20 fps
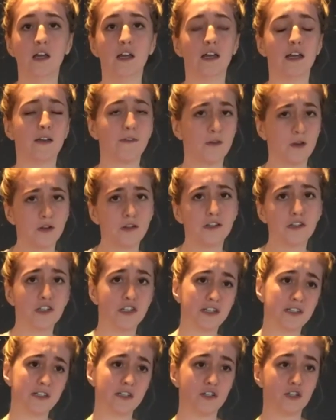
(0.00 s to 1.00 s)
if you're in a
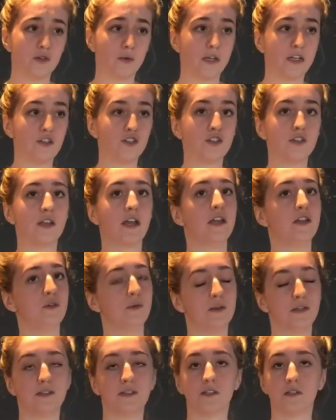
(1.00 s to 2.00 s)
shit situation and you
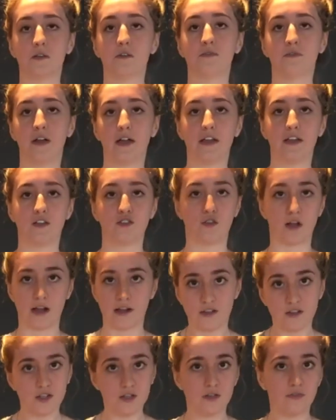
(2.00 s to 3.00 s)
can still find
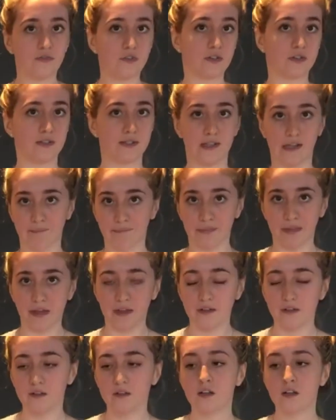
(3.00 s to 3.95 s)
gratitude for something,